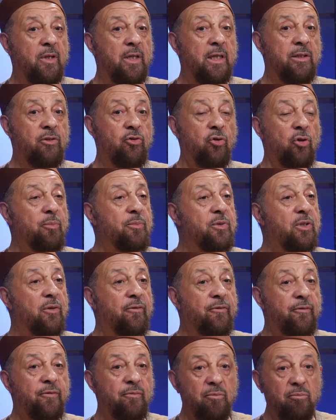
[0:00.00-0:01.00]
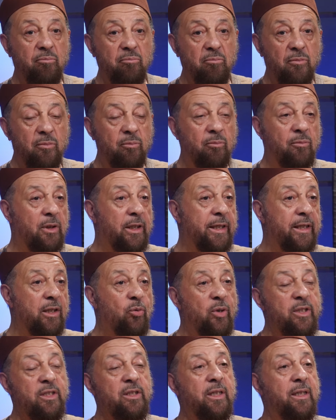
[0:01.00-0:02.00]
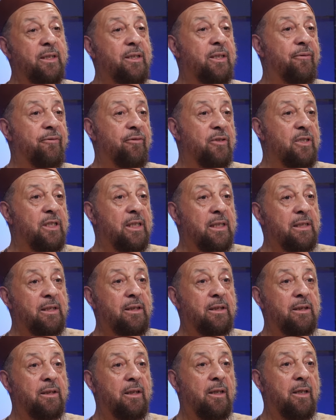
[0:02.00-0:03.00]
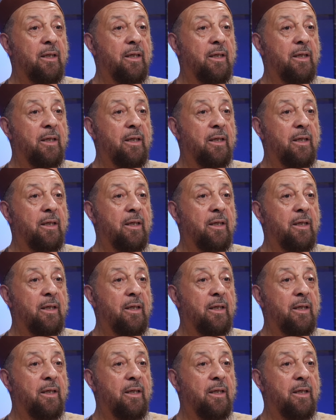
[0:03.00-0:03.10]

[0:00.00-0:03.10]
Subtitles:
in terms of linguistic differences,